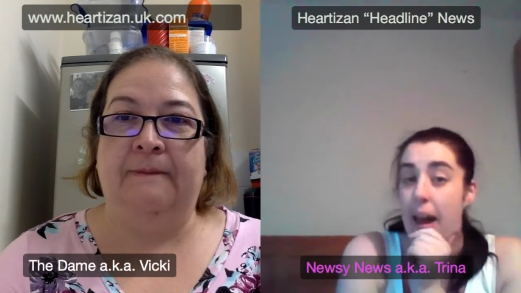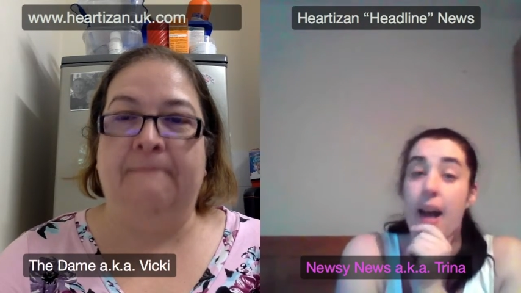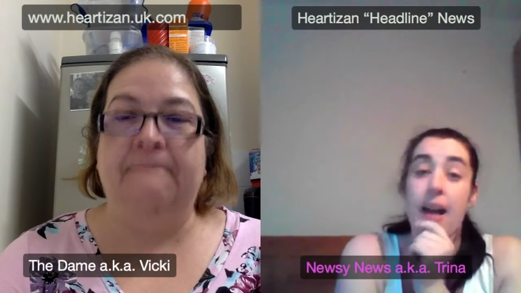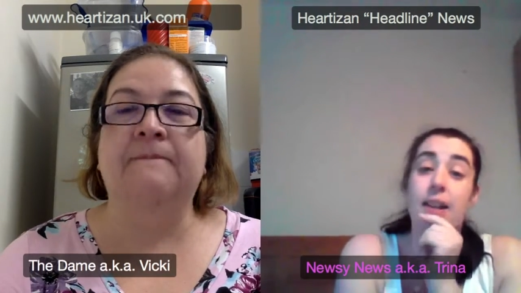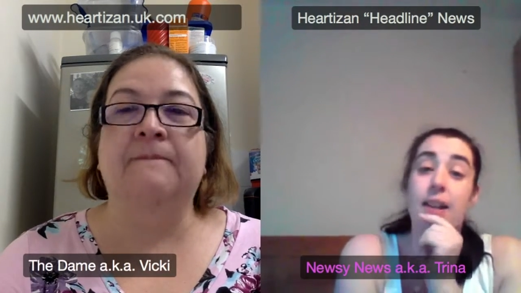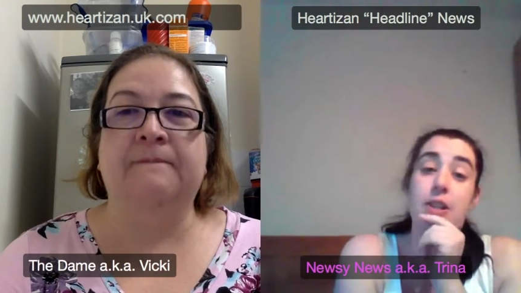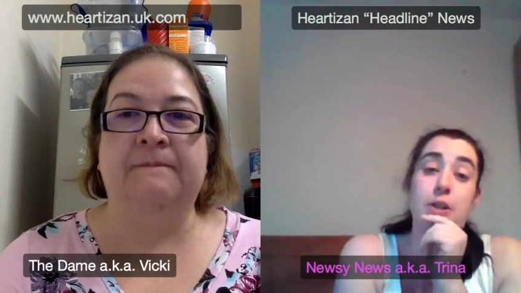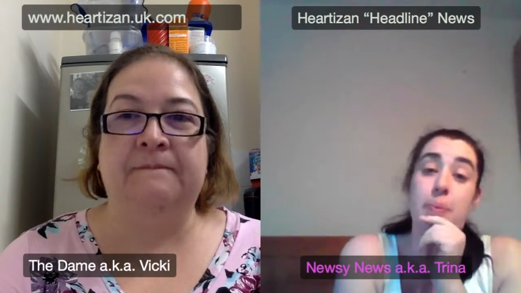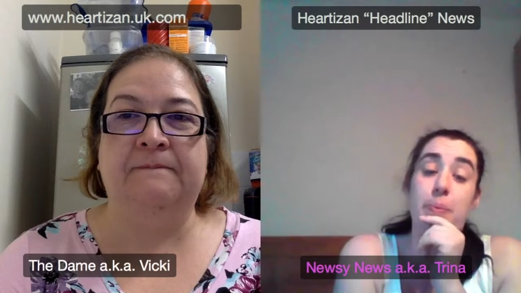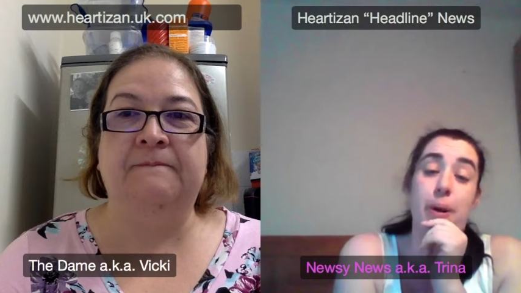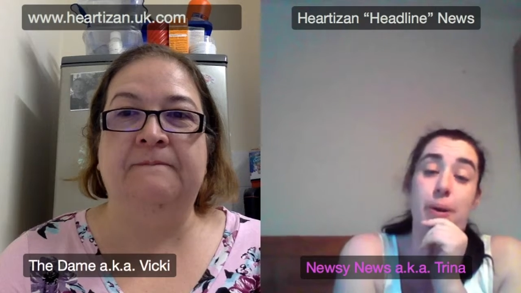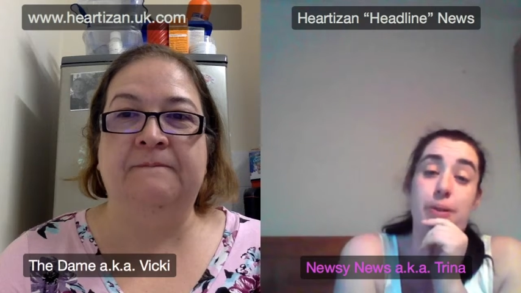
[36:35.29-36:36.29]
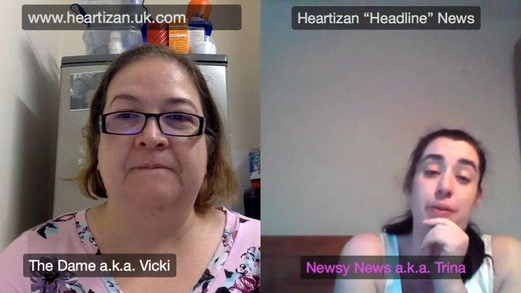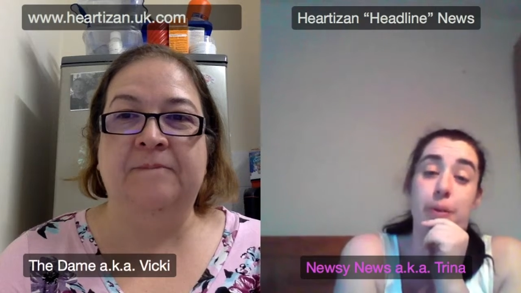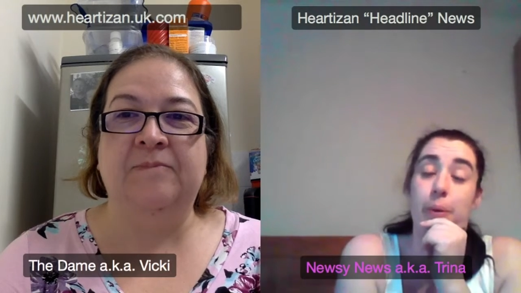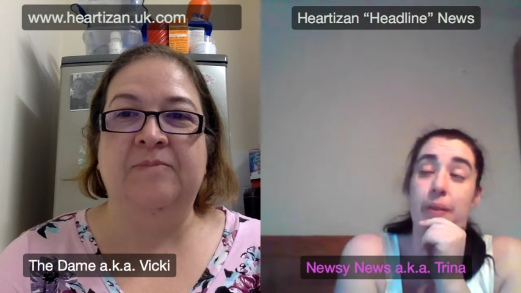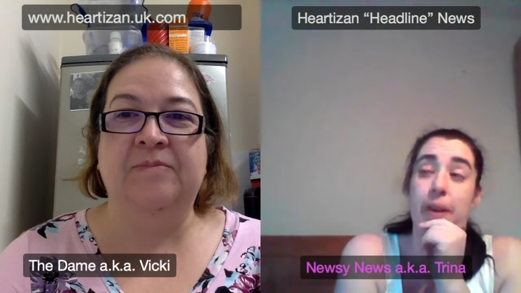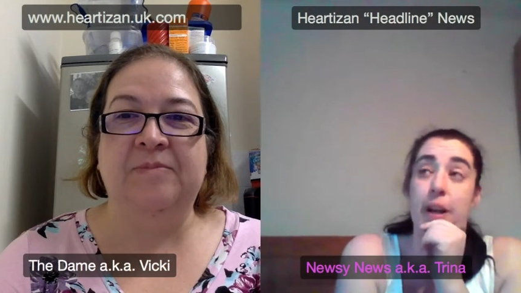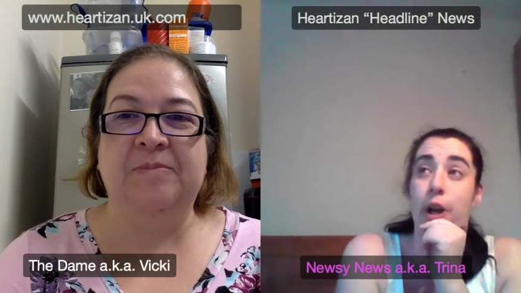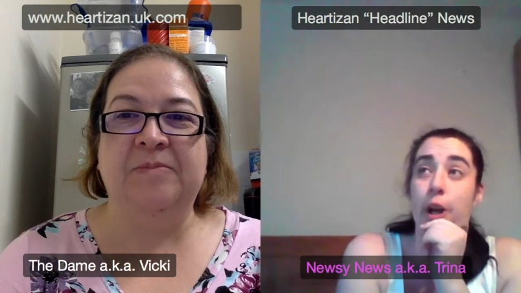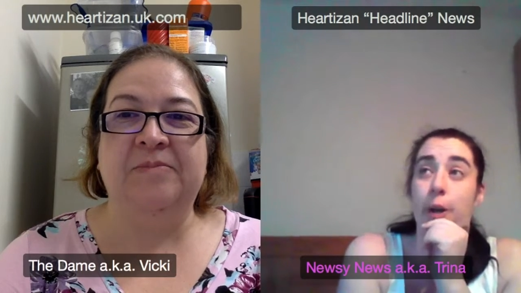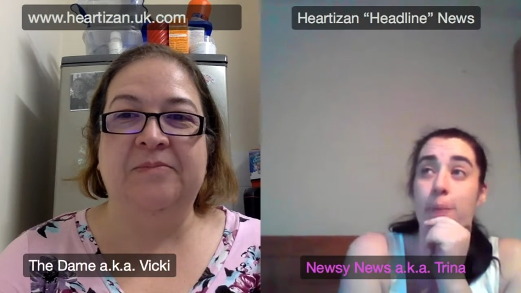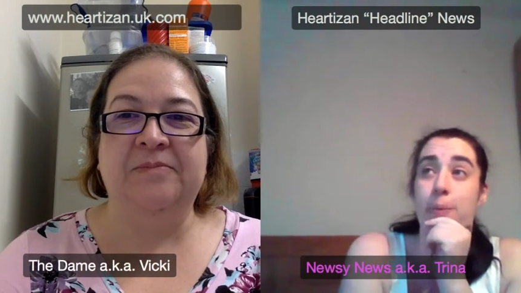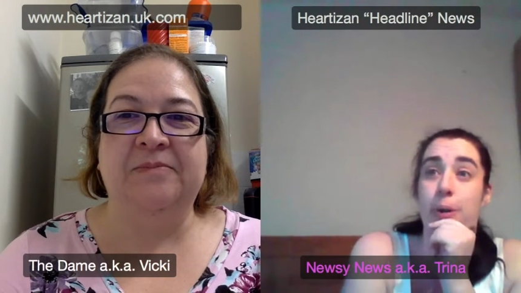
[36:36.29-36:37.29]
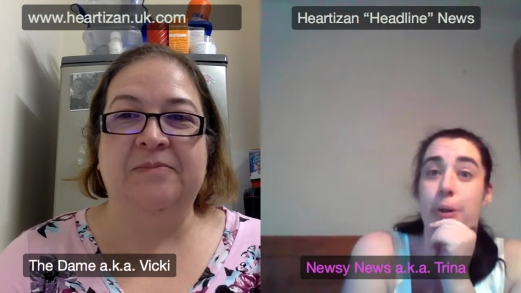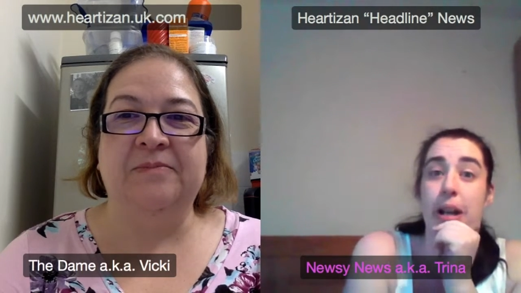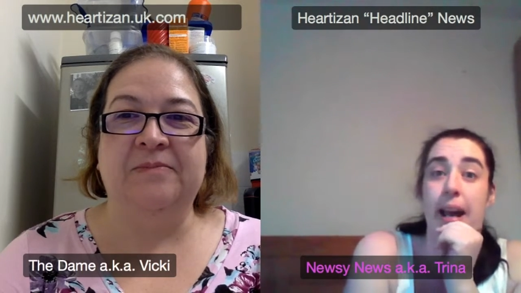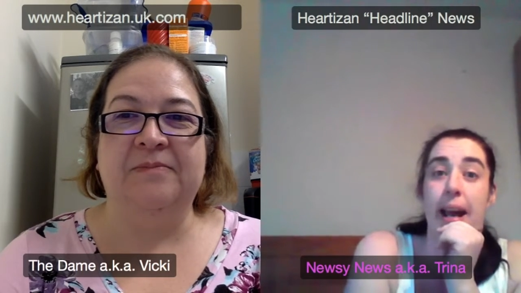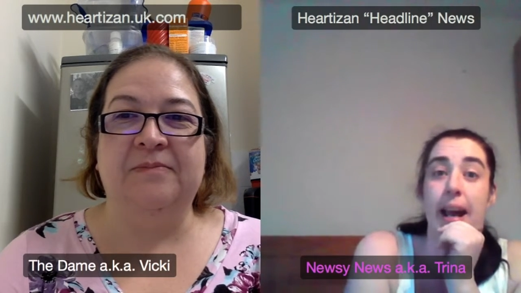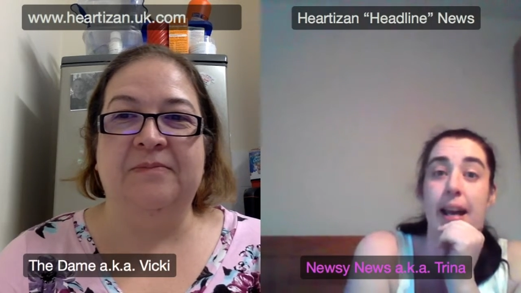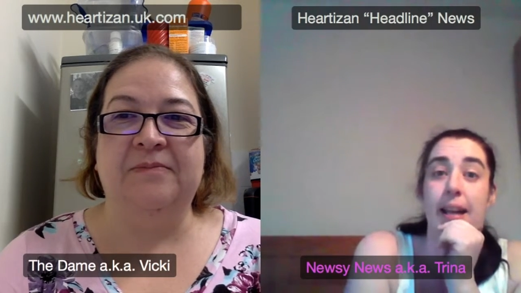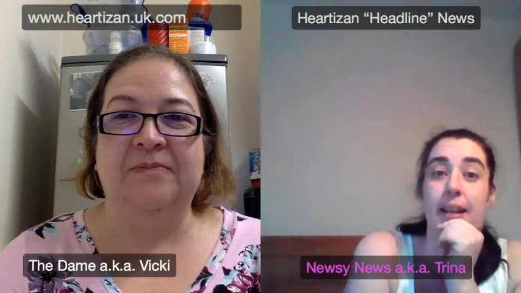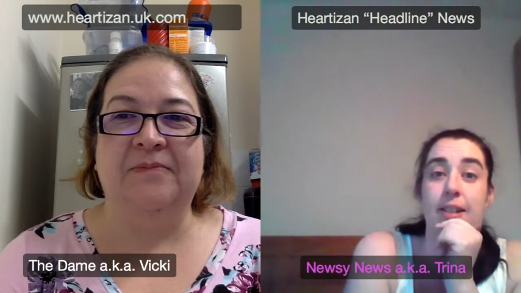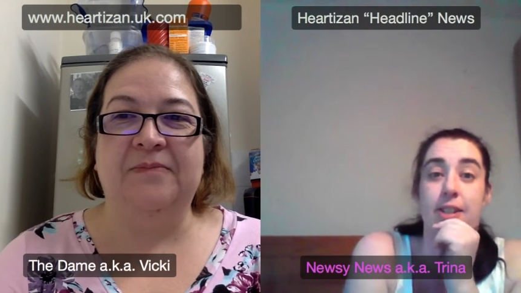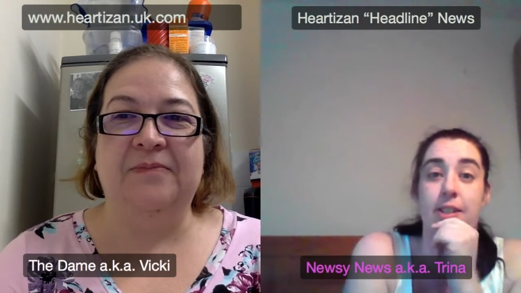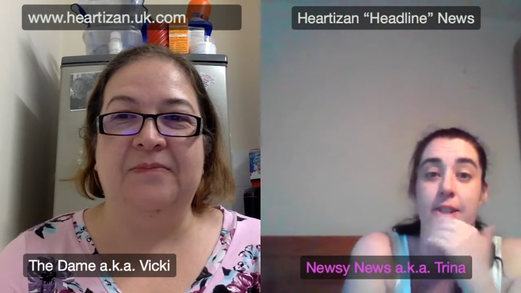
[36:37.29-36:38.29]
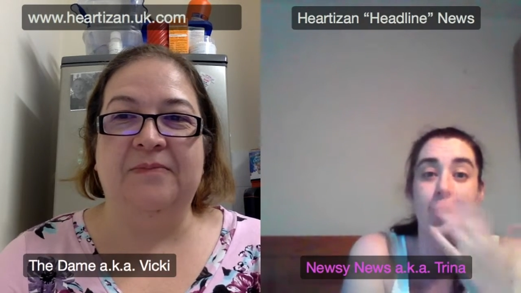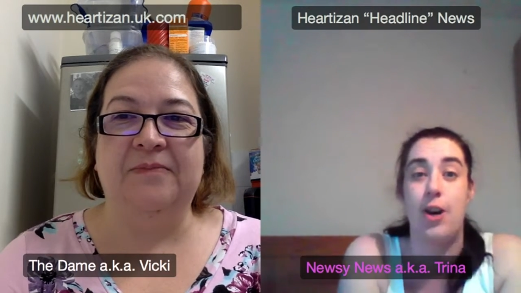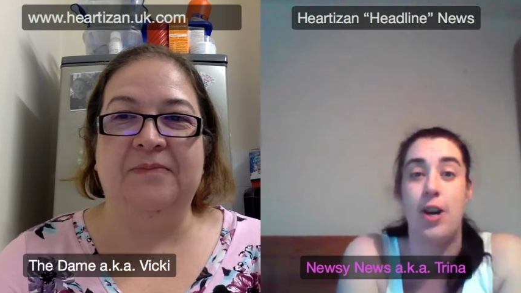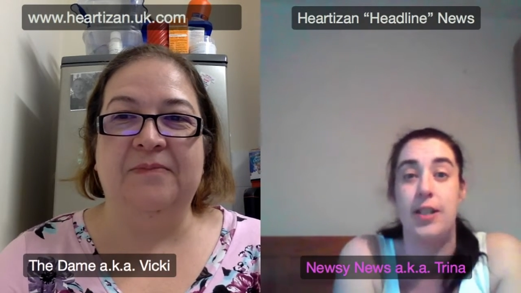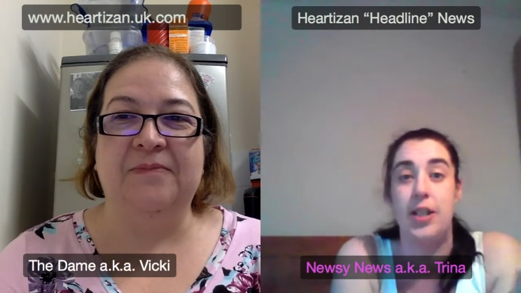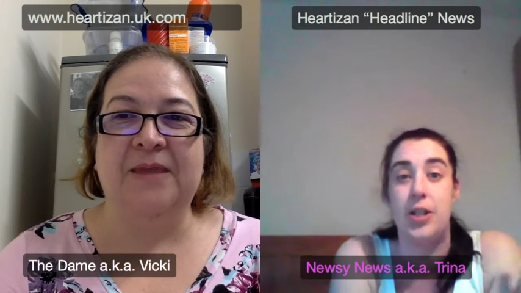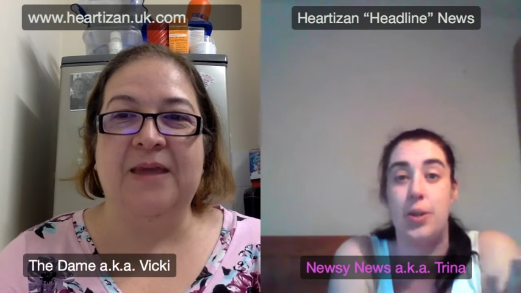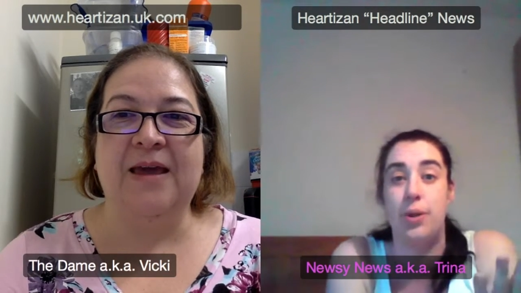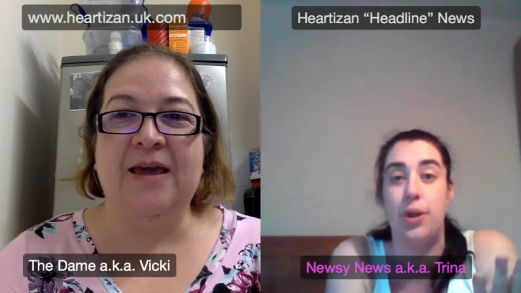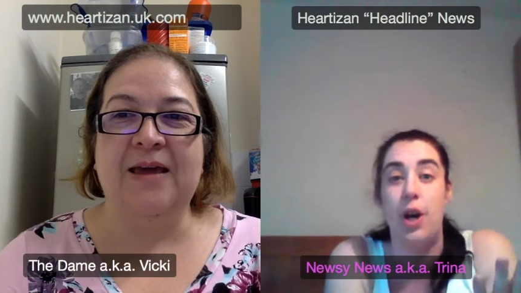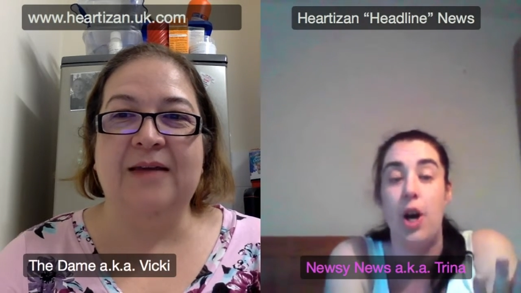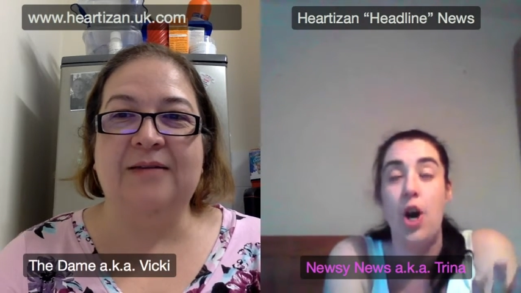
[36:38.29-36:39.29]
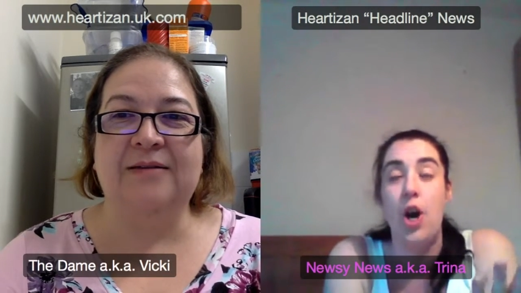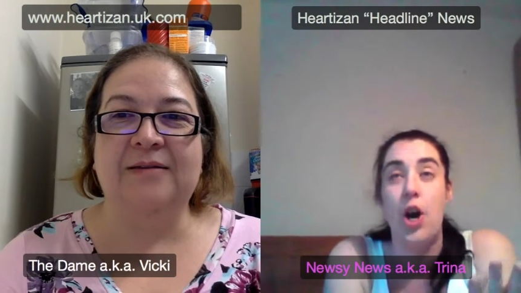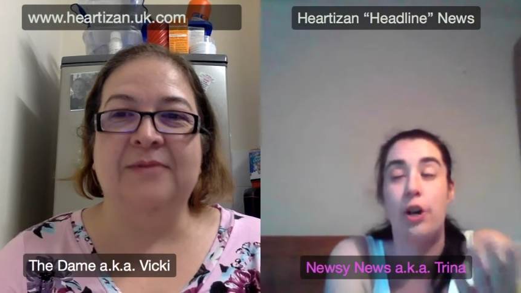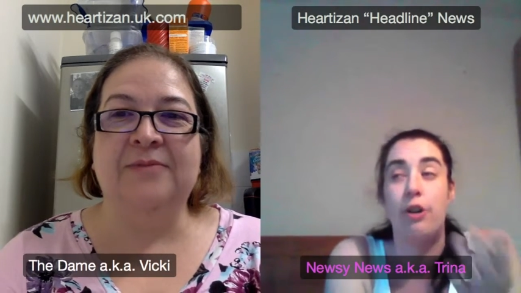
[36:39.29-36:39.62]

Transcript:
Speaker 1: And they're just beautiful. We've had hoops on here that's just designed into yes.